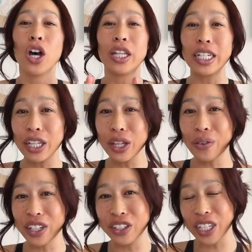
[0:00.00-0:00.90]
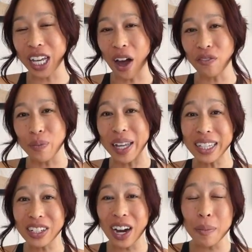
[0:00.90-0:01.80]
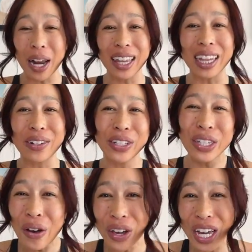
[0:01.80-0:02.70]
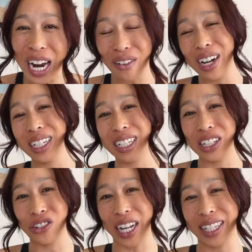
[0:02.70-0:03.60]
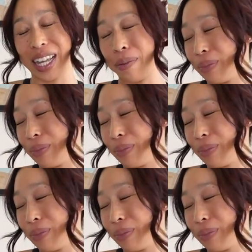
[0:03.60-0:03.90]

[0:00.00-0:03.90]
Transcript: These are the questions I got from Instagram, and I thought they were so good I wanted to address them.